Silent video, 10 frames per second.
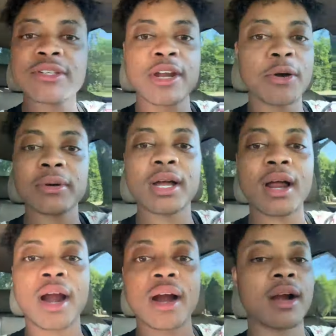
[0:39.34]
you know,
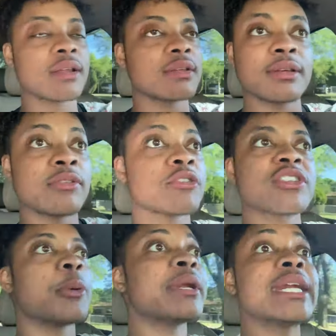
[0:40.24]
are there's
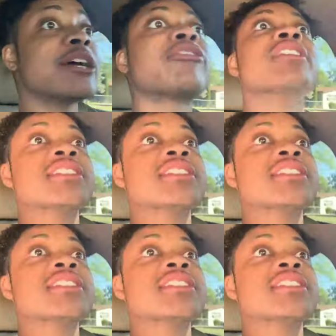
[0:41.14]
so many different